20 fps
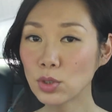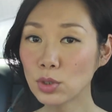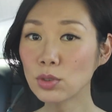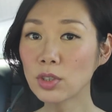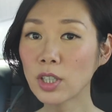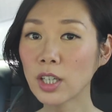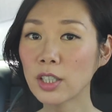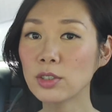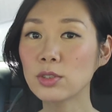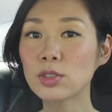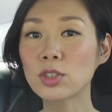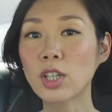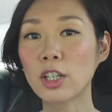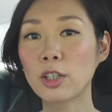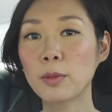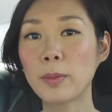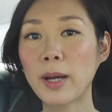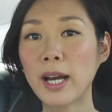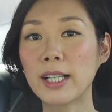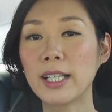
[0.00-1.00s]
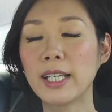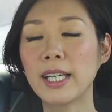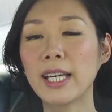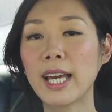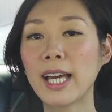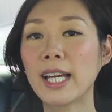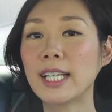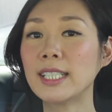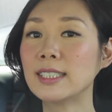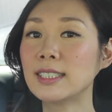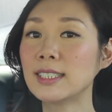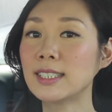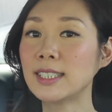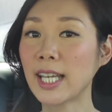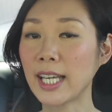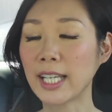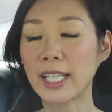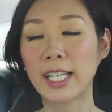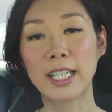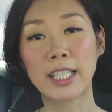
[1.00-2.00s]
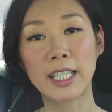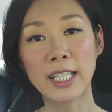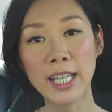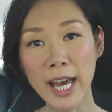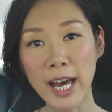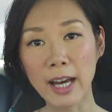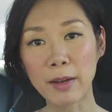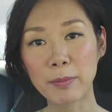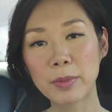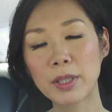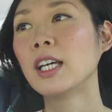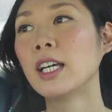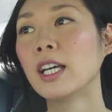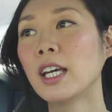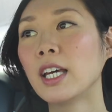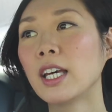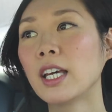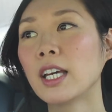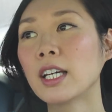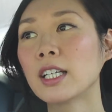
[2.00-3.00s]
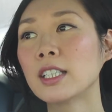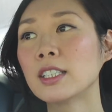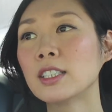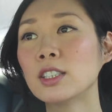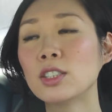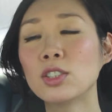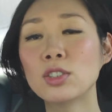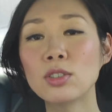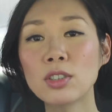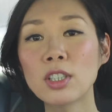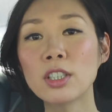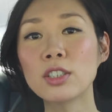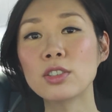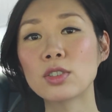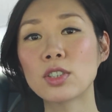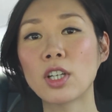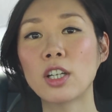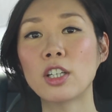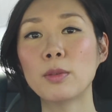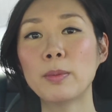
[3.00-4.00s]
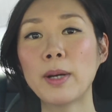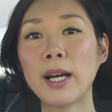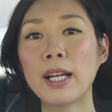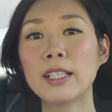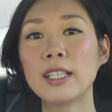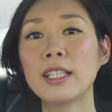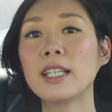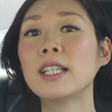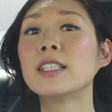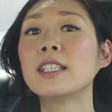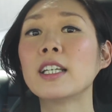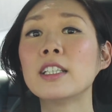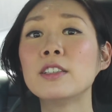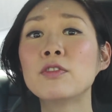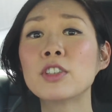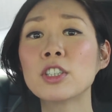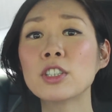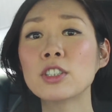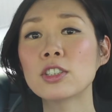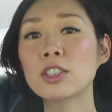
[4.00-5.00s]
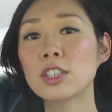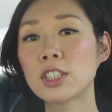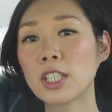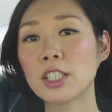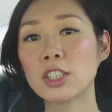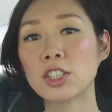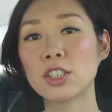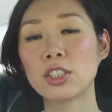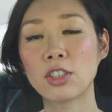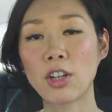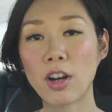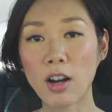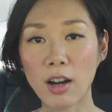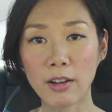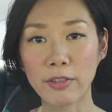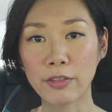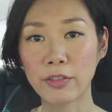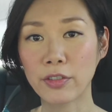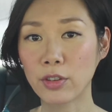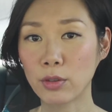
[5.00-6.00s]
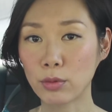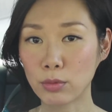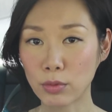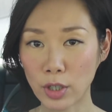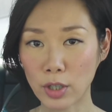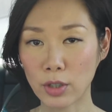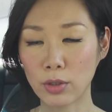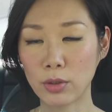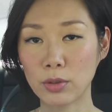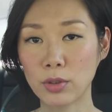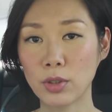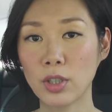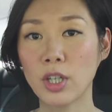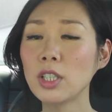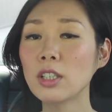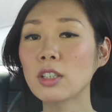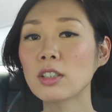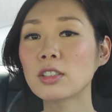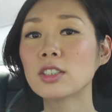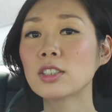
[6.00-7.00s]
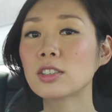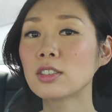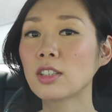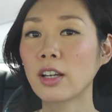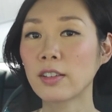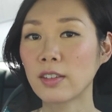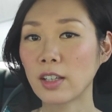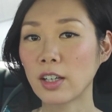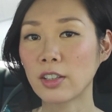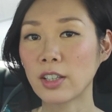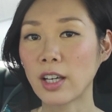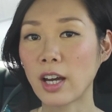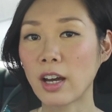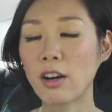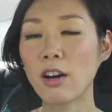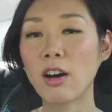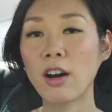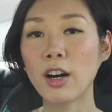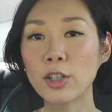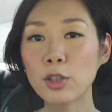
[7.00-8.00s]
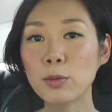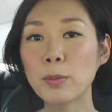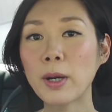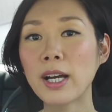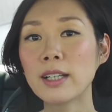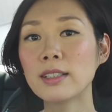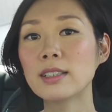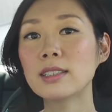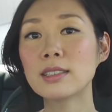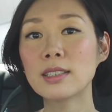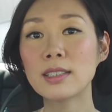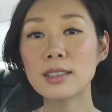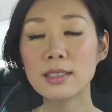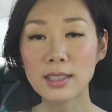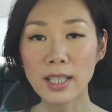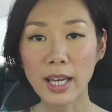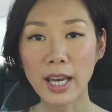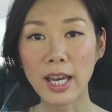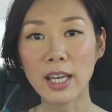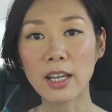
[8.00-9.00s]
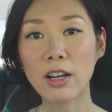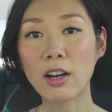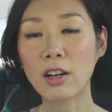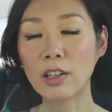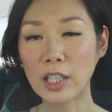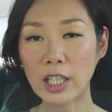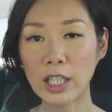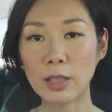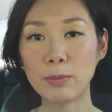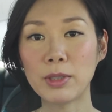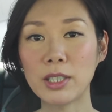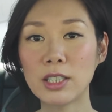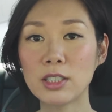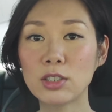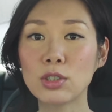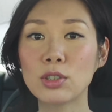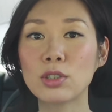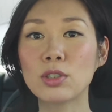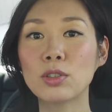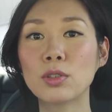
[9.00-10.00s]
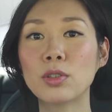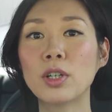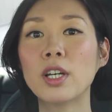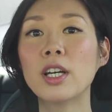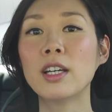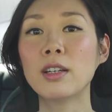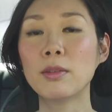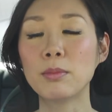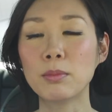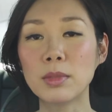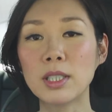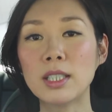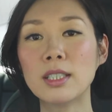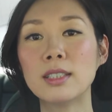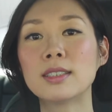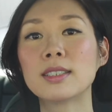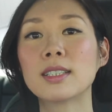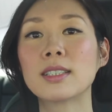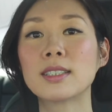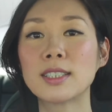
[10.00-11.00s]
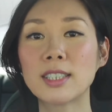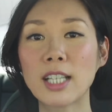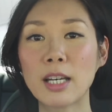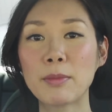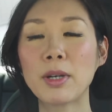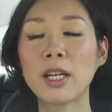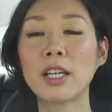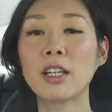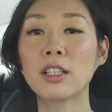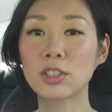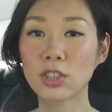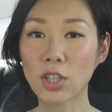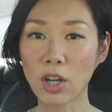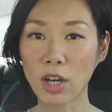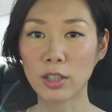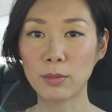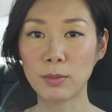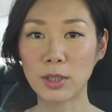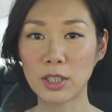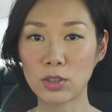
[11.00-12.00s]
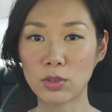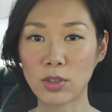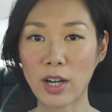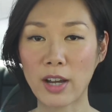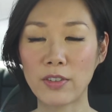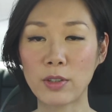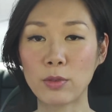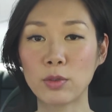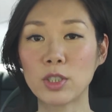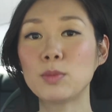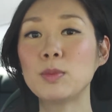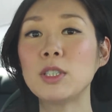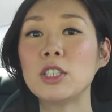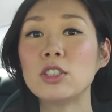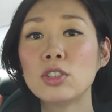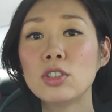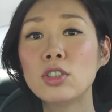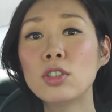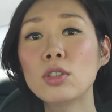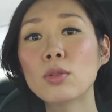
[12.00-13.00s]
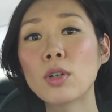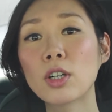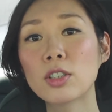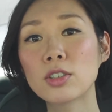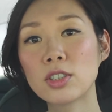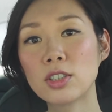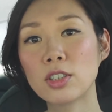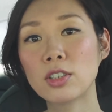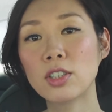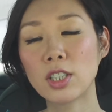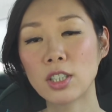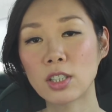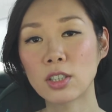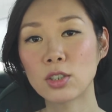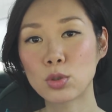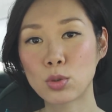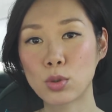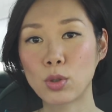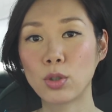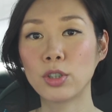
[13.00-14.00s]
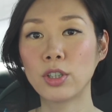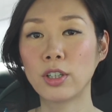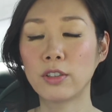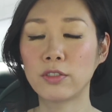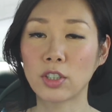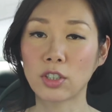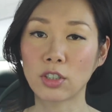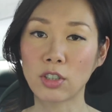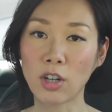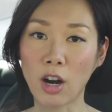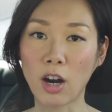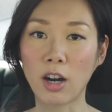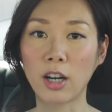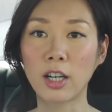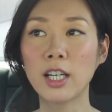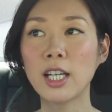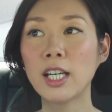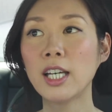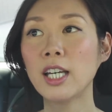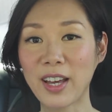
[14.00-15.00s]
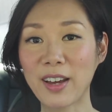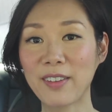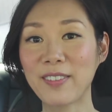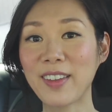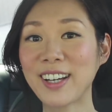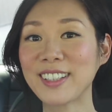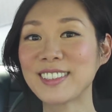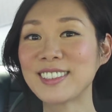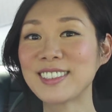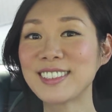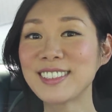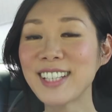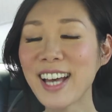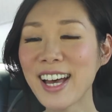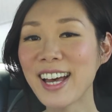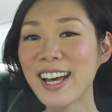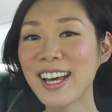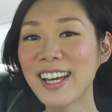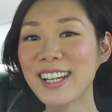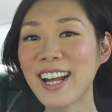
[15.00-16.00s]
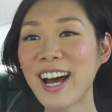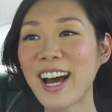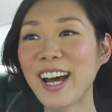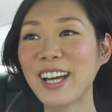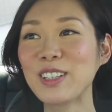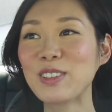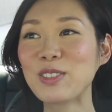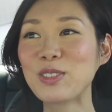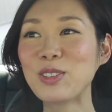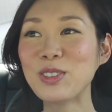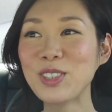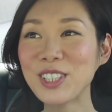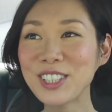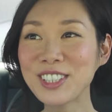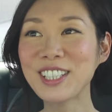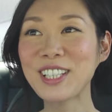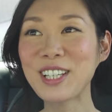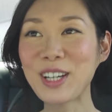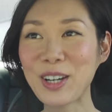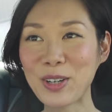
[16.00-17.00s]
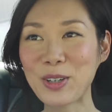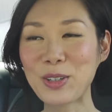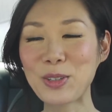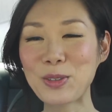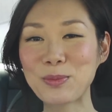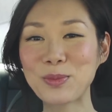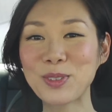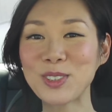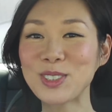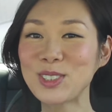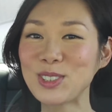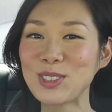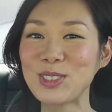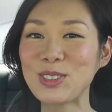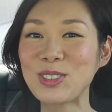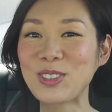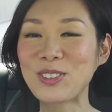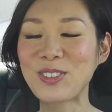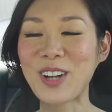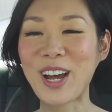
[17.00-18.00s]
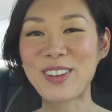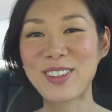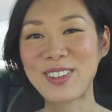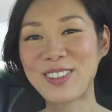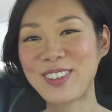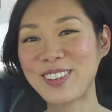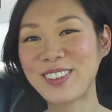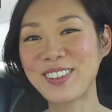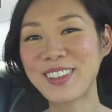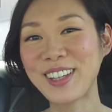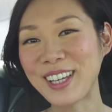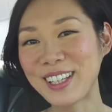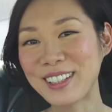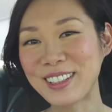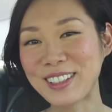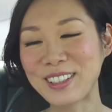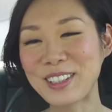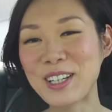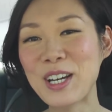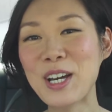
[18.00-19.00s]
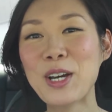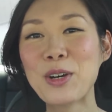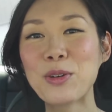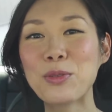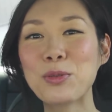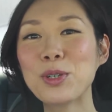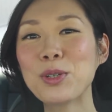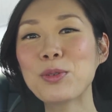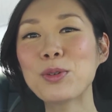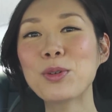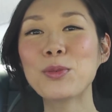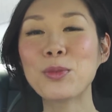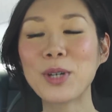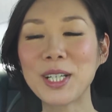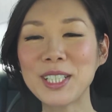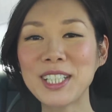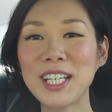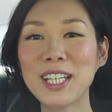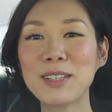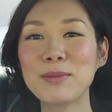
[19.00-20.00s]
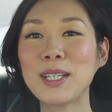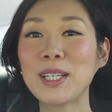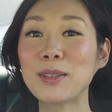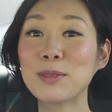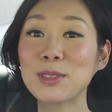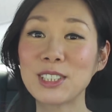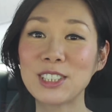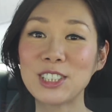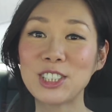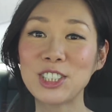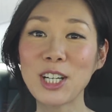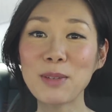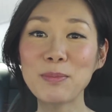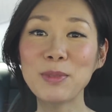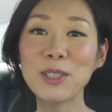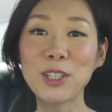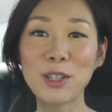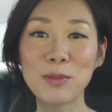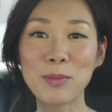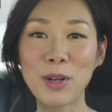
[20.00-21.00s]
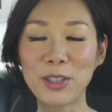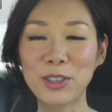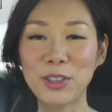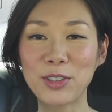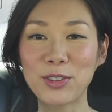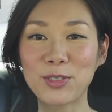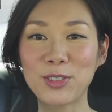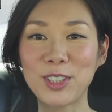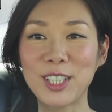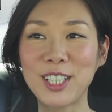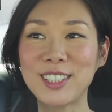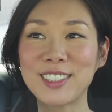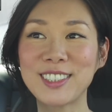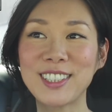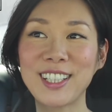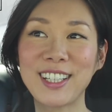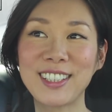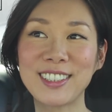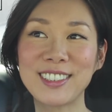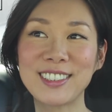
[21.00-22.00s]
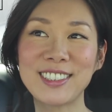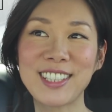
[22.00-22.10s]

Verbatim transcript: Do not use autopilot and take a nap. And do not use autopilot and divert your attention off the road. We are just not there yet. Autopilot today on AP2 means semi-autonomous driving, which means you are still in control of your car. Now that said, I really hope sooner rather than later, we will one day be able to jump in our Model 3s and